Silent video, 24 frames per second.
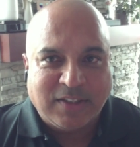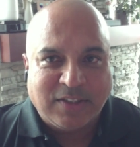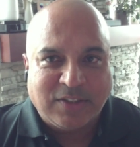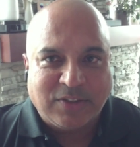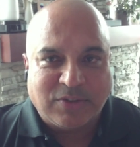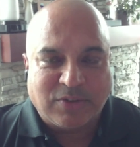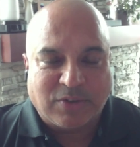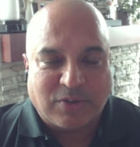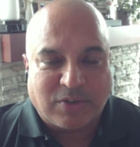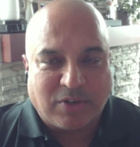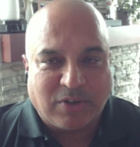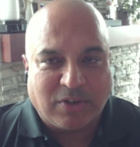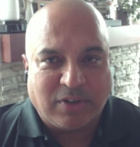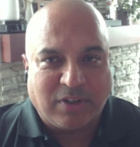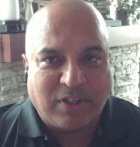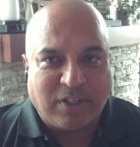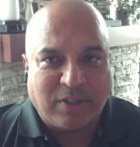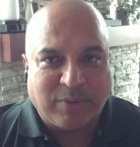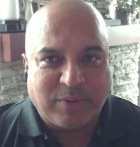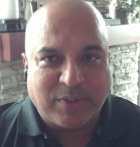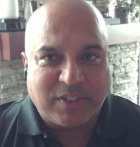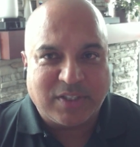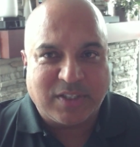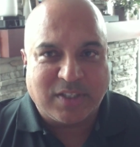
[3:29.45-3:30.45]
So
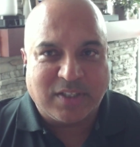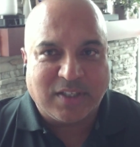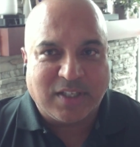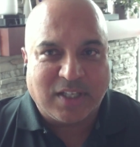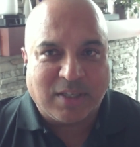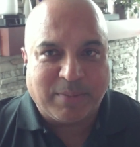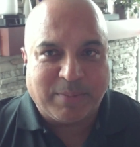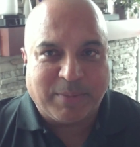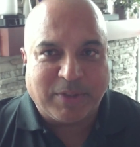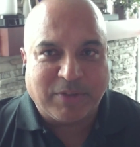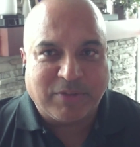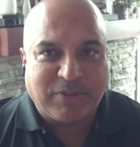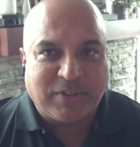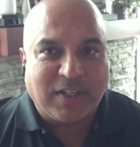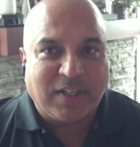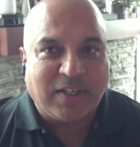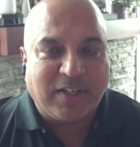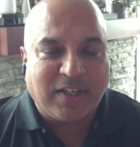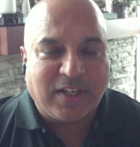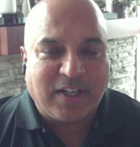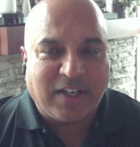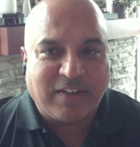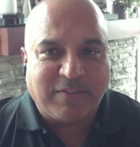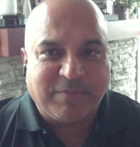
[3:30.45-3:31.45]
currently we're sitting at about
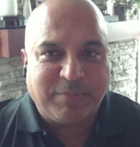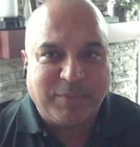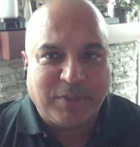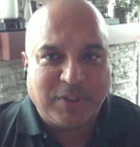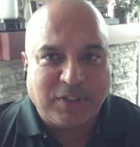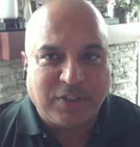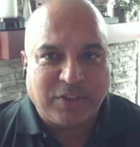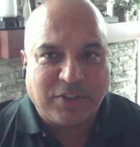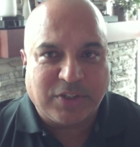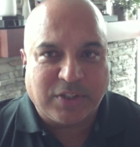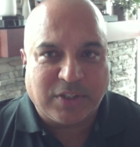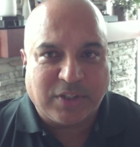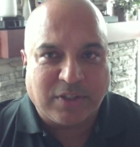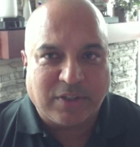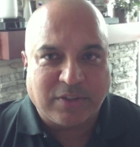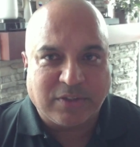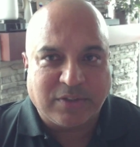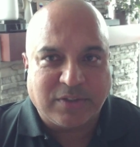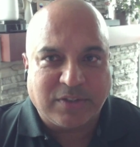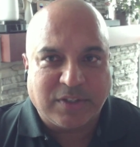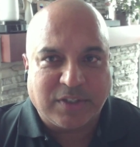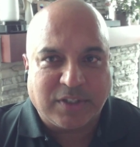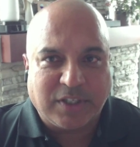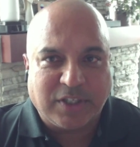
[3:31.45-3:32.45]
10.5 million
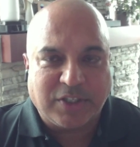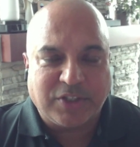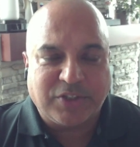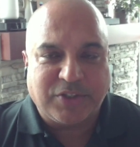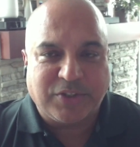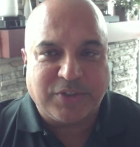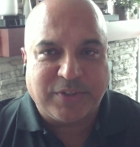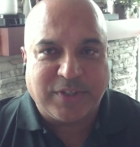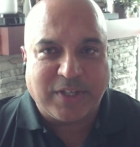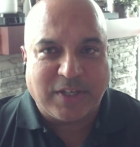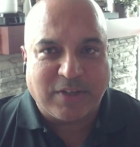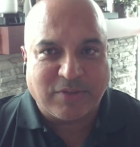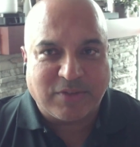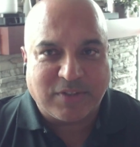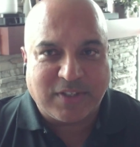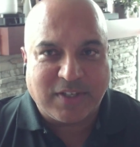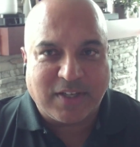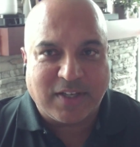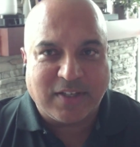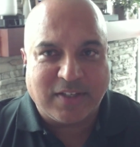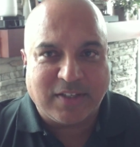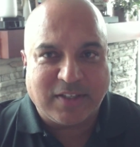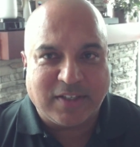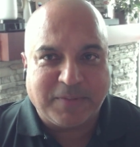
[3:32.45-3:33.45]
shares issued and
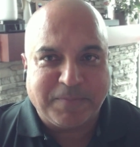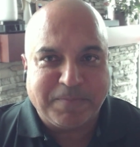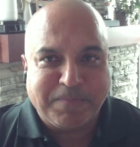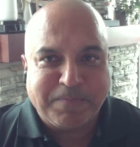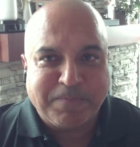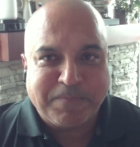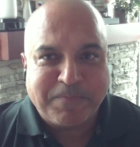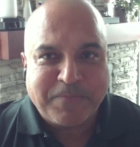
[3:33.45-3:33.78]
outstanding.